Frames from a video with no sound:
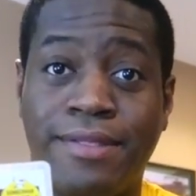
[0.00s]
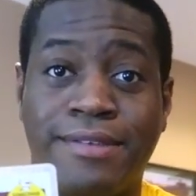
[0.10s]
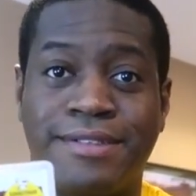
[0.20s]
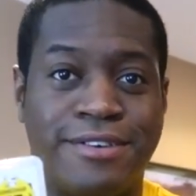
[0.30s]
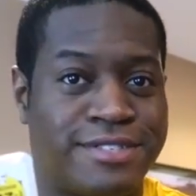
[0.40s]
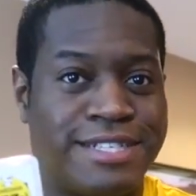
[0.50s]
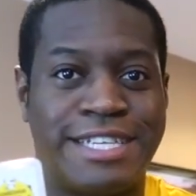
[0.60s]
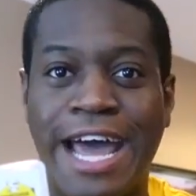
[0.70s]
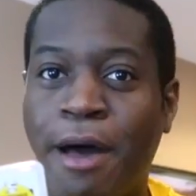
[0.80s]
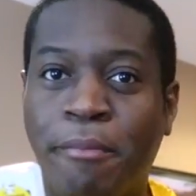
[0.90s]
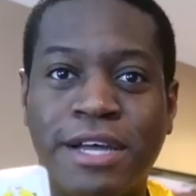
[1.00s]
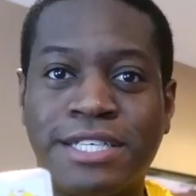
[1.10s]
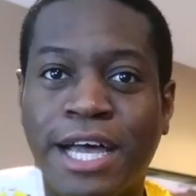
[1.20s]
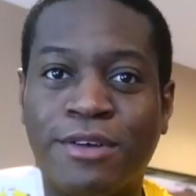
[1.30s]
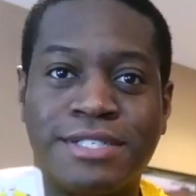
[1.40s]
and there's not
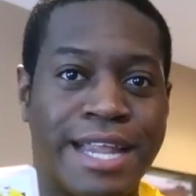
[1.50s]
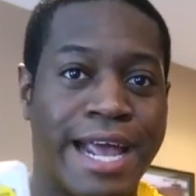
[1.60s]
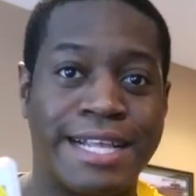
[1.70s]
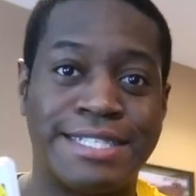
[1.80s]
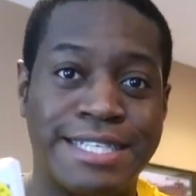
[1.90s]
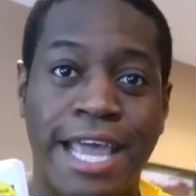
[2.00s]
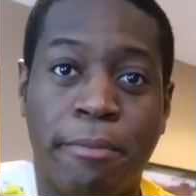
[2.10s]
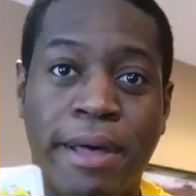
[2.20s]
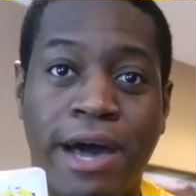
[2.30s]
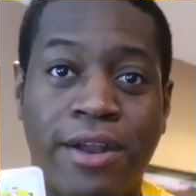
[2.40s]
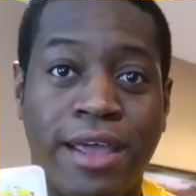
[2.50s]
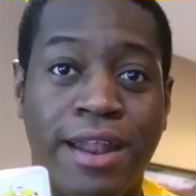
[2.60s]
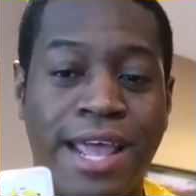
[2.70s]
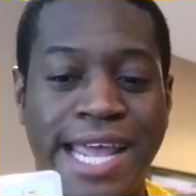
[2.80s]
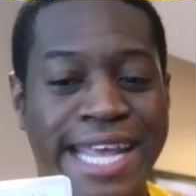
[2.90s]
much else that I can say about it.